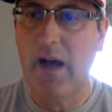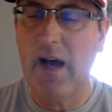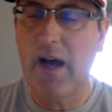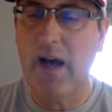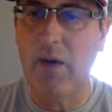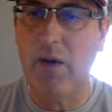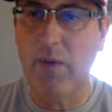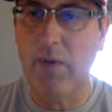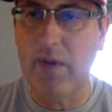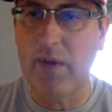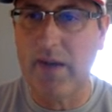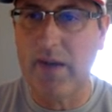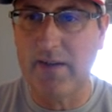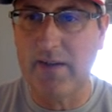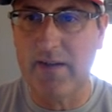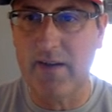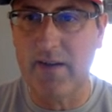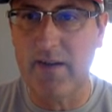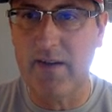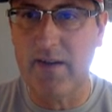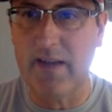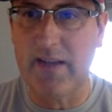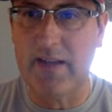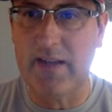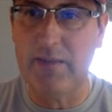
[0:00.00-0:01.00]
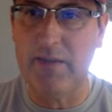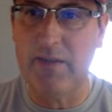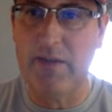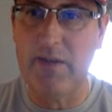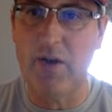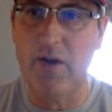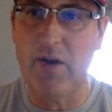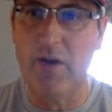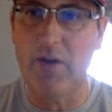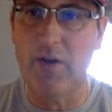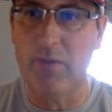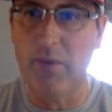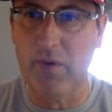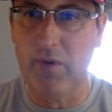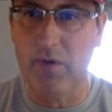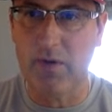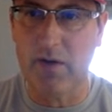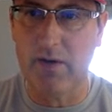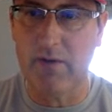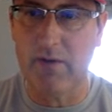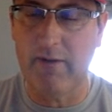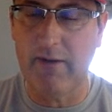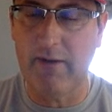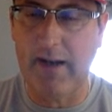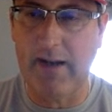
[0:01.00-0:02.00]
we consider that to be nonpolar
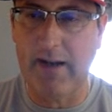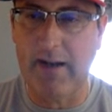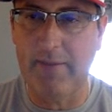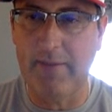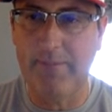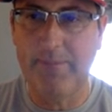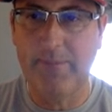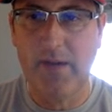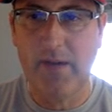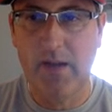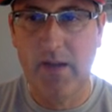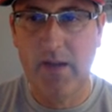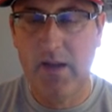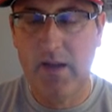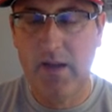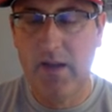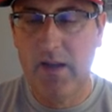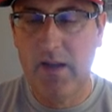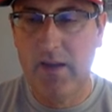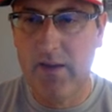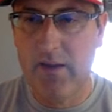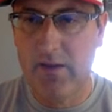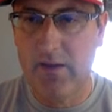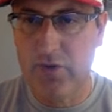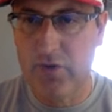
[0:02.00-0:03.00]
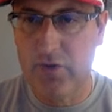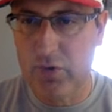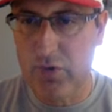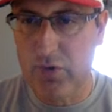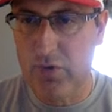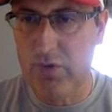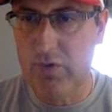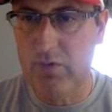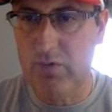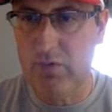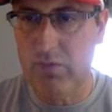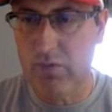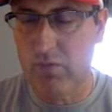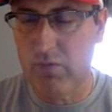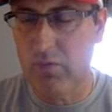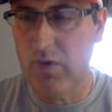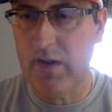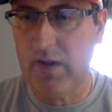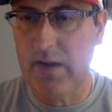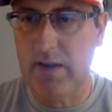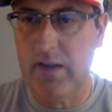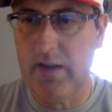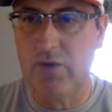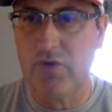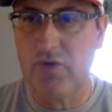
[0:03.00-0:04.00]
covalent. The true
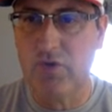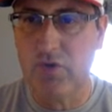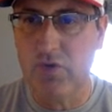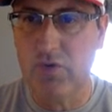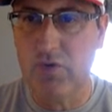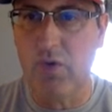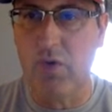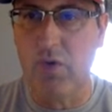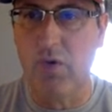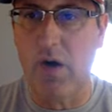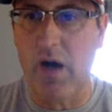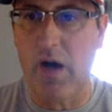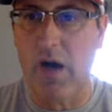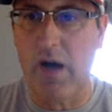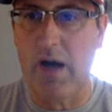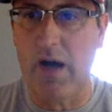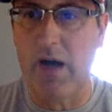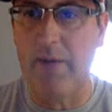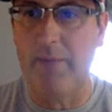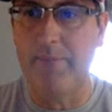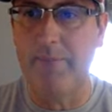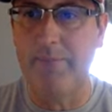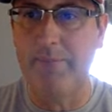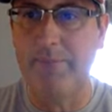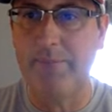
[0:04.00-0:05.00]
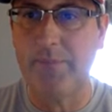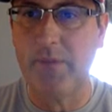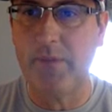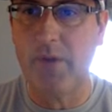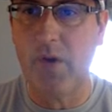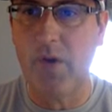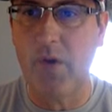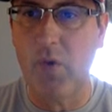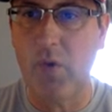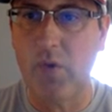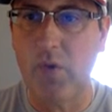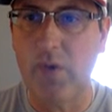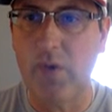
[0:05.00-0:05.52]
only